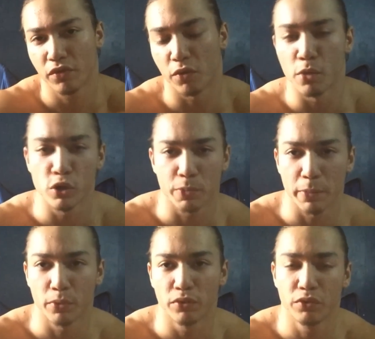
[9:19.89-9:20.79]
For most
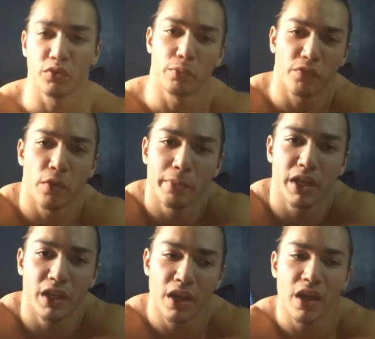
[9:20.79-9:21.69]
people. For
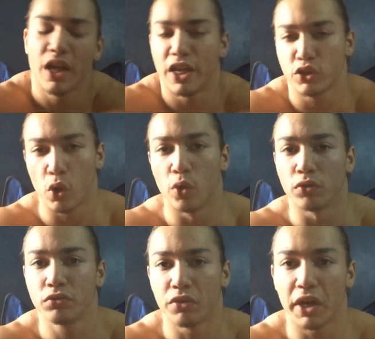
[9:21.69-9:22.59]
me, it's
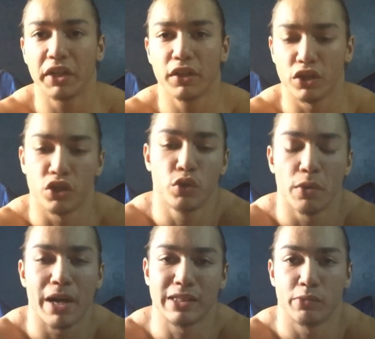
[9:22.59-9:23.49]
cool, right? Because you're
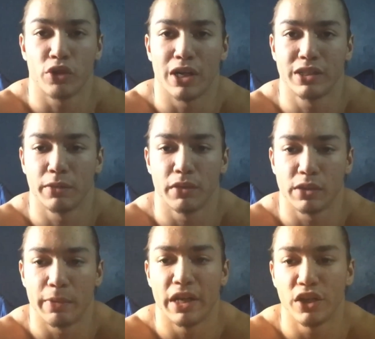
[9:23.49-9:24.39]
doing bicep, tricep.
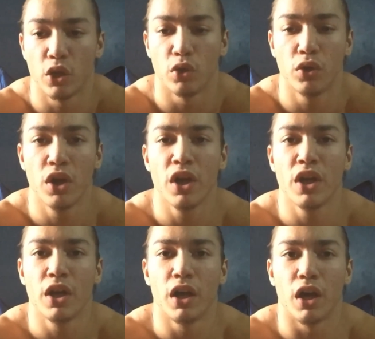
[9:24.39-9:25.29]
There's mainly no,
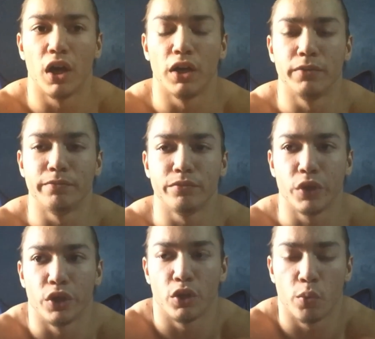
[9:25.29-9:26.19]

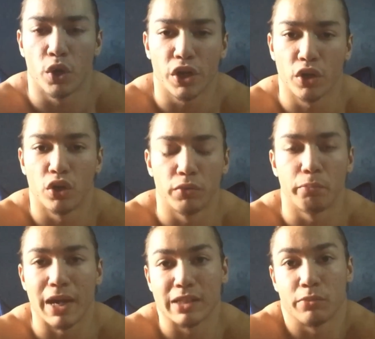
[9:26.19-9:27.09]
you're working
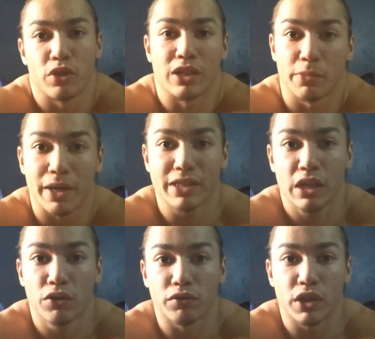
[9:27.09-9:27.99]
on bicep, tricep by
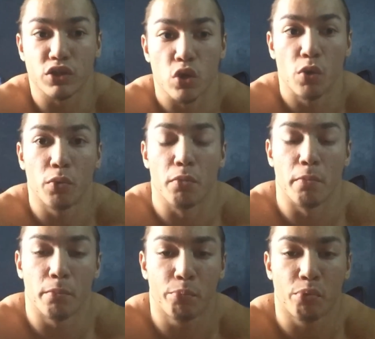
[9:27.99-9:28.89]
itself. There's no
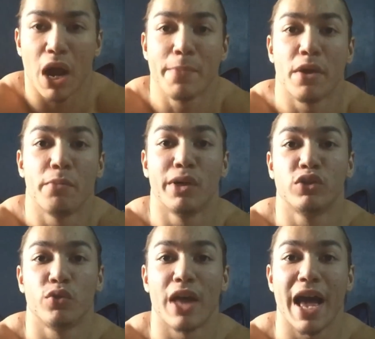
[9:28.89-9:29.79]
primary
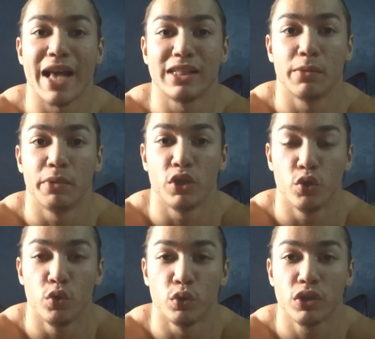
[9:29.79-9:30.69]
muscle that has to be
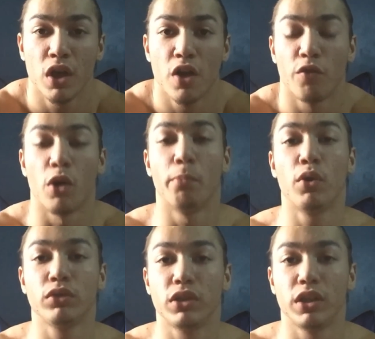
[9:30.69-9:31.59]
used for a
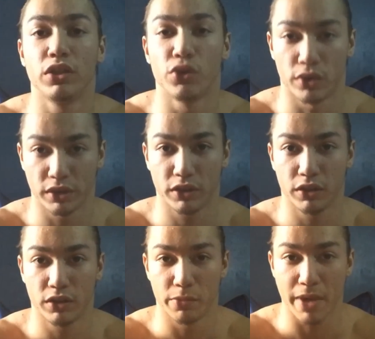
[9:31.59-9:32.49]
multi-joint
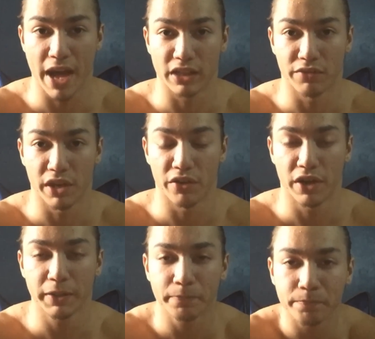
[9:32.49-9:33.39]
to be activated,
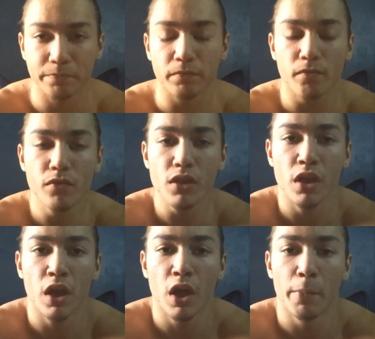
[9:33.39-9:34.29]
right?
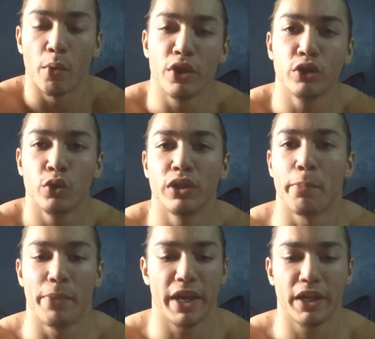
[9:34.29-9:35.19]
But when you're doing
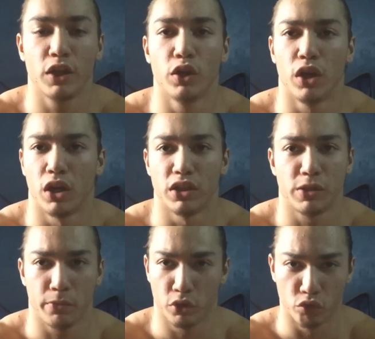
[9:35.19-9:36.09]
the big
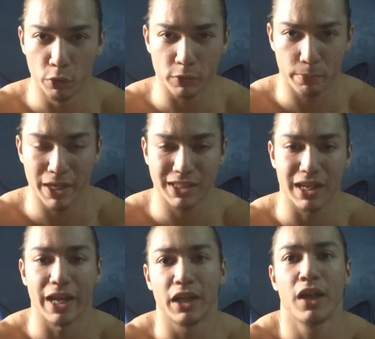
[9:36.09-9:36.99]
group splits
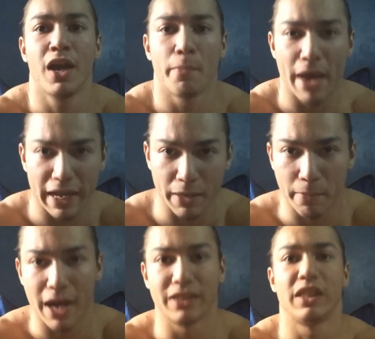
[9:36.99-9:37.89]
like back and
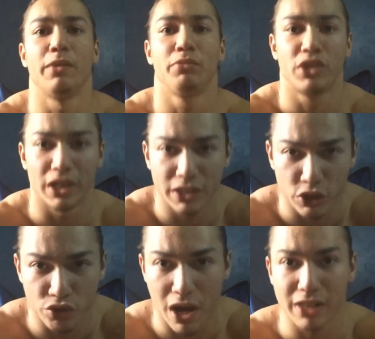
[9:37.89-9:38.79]
bicep, chest
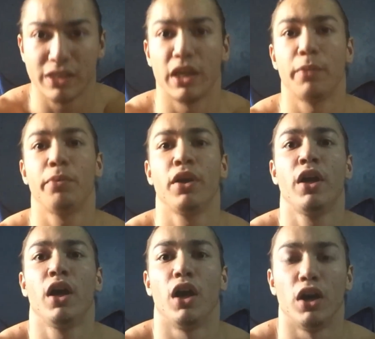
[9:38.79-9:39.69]
and tricep,
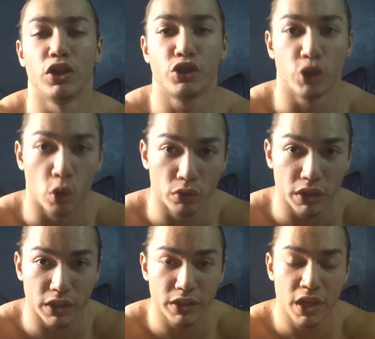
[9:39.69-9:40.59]

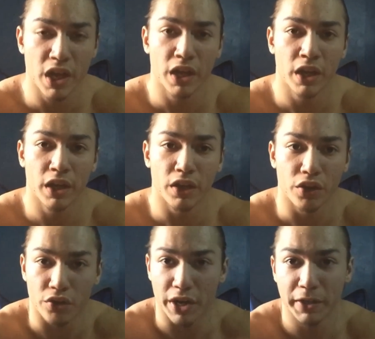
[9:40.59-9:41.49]
shoulders,
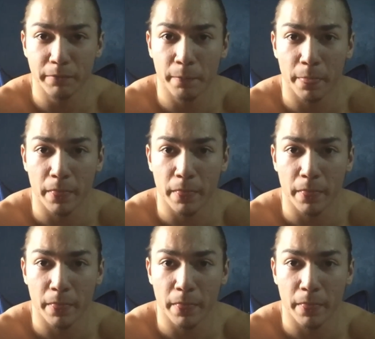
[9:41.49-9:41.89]
right?